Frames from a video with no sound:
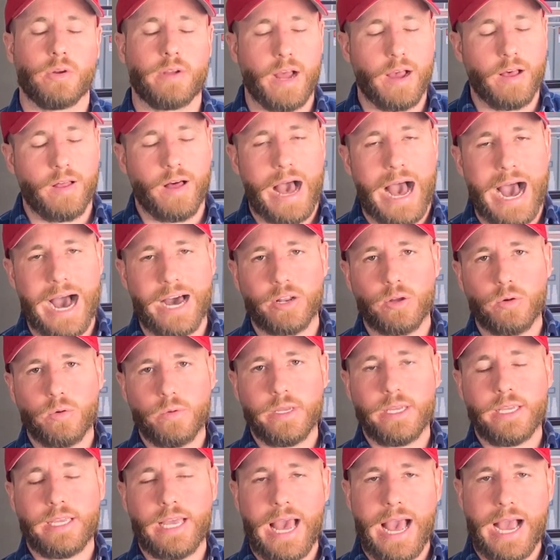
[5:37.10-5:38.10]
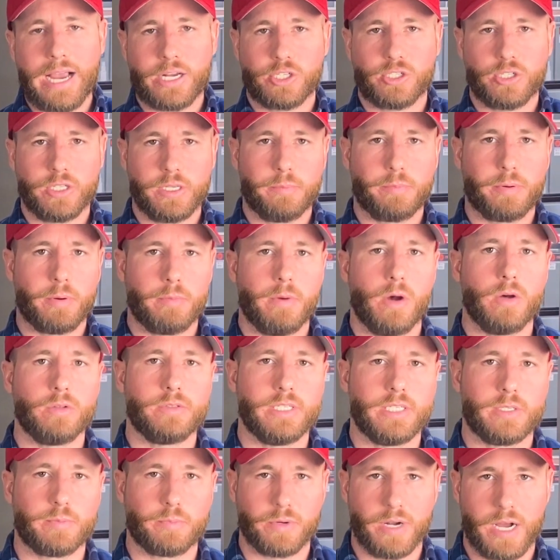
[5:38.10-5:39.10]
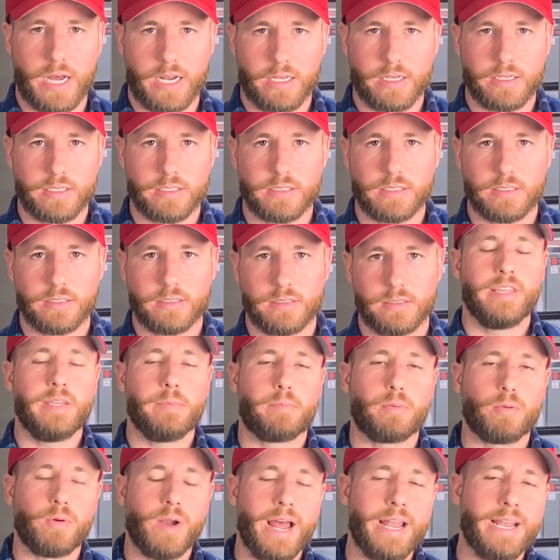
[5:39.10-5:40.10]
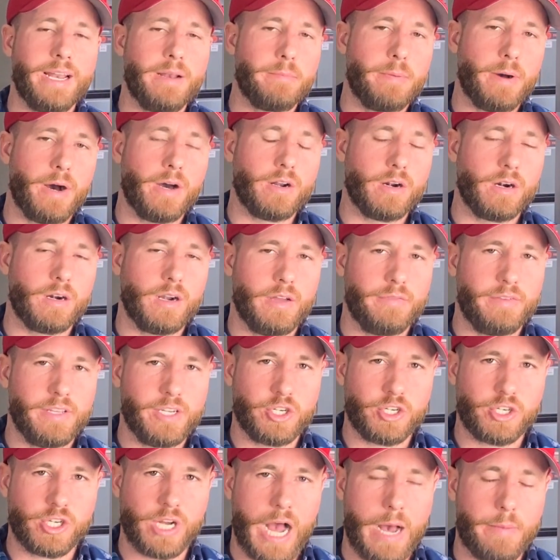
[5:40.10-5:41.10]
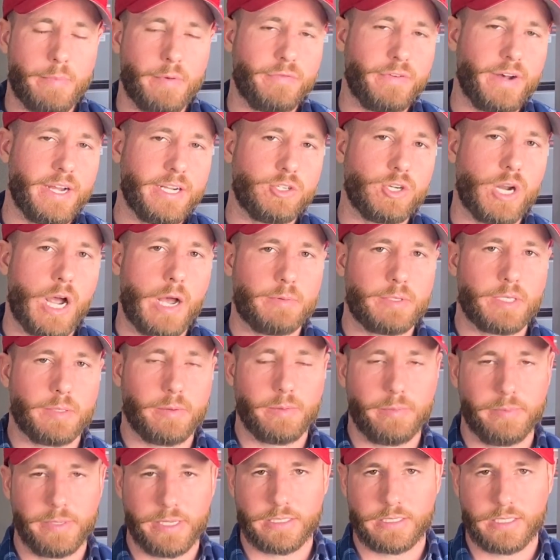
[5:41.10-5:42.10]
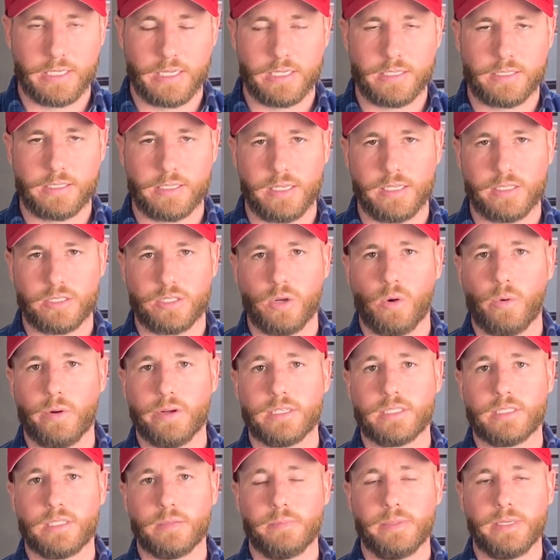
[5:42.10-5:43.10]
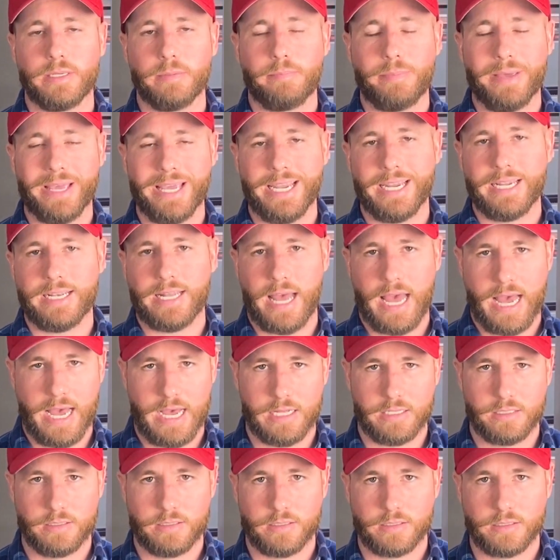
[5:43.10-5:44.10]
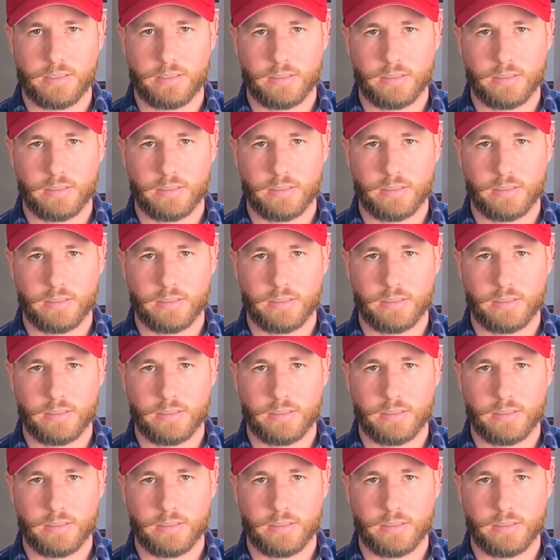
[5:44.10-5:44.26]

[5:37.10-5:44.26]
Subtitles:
Kyle, how do we actually promote these products? The bread and butter of a Shopify dropshipping business is going to be paid ads.